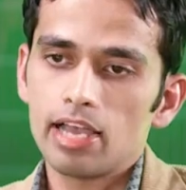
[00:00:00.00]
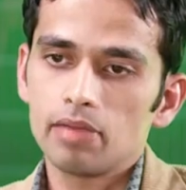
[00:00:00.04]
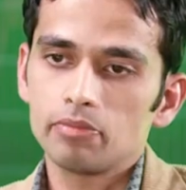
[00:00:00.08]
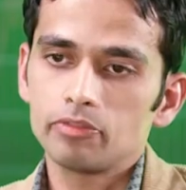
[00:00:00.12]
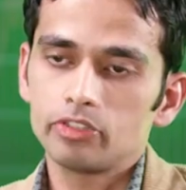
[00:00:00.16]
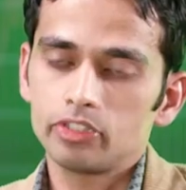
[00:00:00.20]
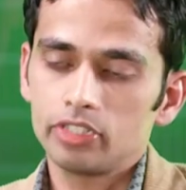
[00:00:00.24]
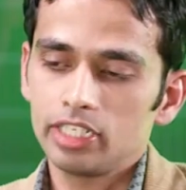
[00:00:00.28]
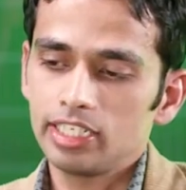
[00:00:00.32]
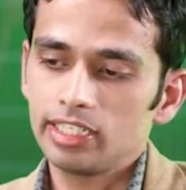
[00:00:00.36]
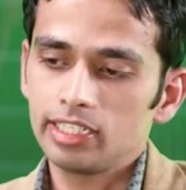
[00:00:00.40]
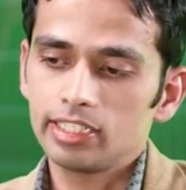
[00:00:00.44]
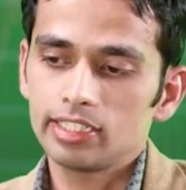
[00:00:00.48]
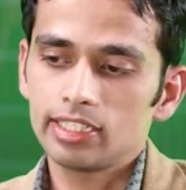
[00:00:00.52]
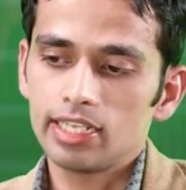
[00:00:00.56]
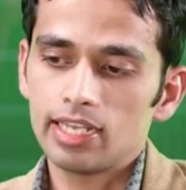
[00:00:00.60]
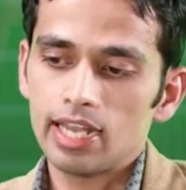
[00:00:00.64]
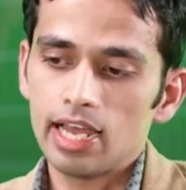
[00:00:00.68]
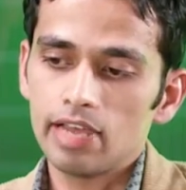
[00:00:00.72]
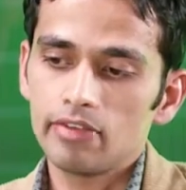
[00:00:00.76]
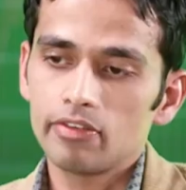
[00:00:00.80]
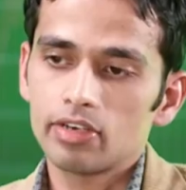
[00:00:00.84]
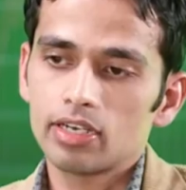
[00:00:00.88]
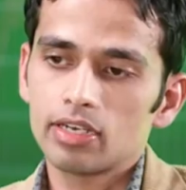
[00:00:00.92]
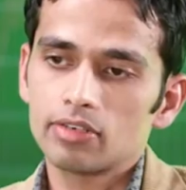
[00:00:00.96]
am trading the
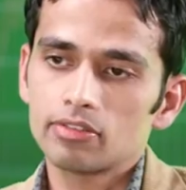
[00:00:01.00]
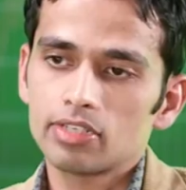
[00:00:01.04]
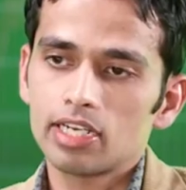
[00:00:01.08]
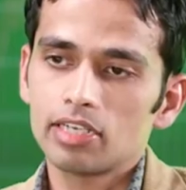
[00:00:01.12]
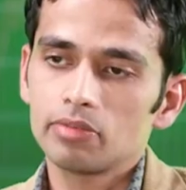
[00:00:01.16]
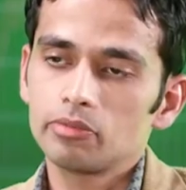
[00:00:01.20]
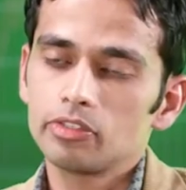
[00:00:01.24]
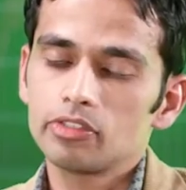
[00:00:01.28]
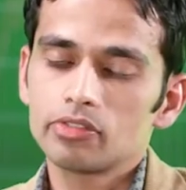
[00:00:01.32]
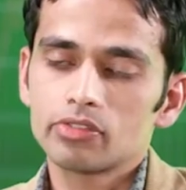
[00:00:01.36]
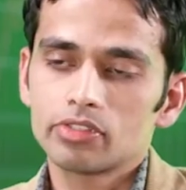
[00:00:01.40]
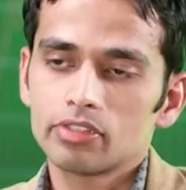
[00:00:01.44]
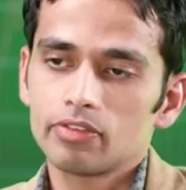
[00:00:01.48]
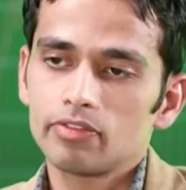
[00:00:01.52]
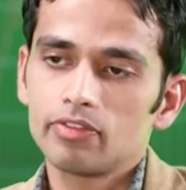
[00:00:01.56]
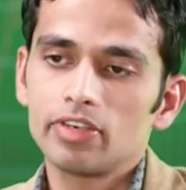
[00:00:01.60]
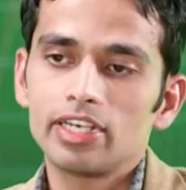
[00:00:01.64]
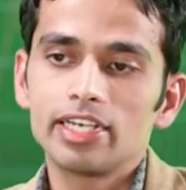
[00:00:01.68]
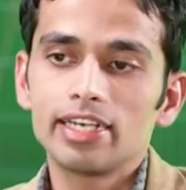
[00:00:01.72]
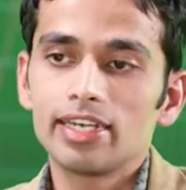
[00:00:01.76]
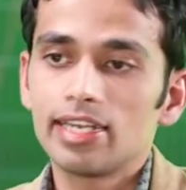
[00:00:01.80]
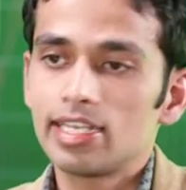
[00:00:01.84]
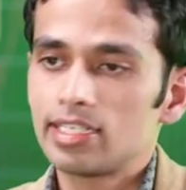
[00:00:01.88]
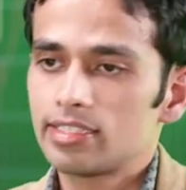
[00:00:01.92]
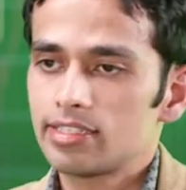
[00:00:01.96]
live account, I'm using
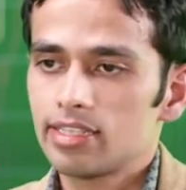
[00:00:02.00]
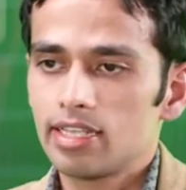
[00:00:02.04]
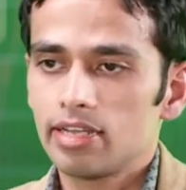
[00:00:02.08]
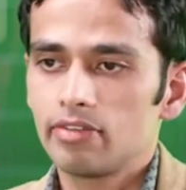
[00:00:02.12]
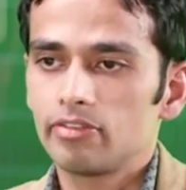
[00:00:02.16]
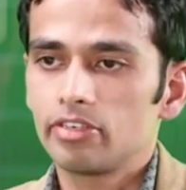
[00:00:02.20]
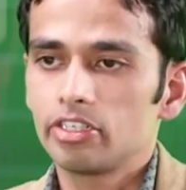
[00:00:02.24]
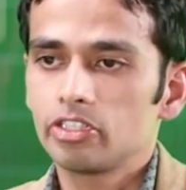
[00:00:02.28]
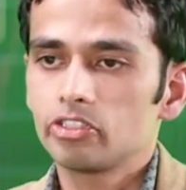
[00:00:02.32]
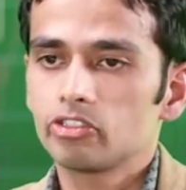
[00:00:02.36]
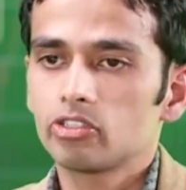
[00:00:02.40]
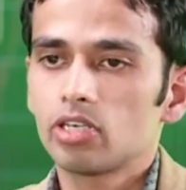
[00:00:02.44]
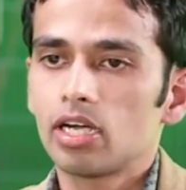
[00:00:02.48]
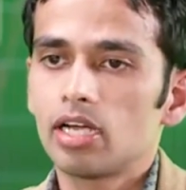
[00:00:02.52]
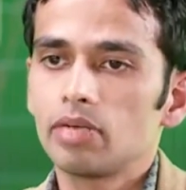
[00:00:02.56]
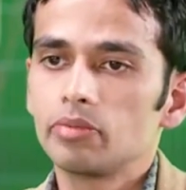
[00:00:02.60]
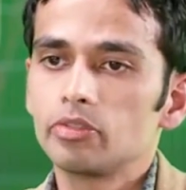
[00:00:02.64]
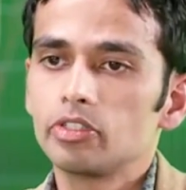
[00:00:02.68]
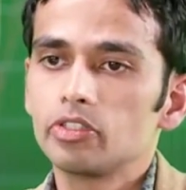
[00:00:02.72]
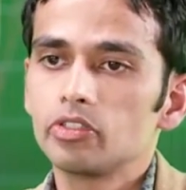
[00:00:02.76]
very less leverage. I'm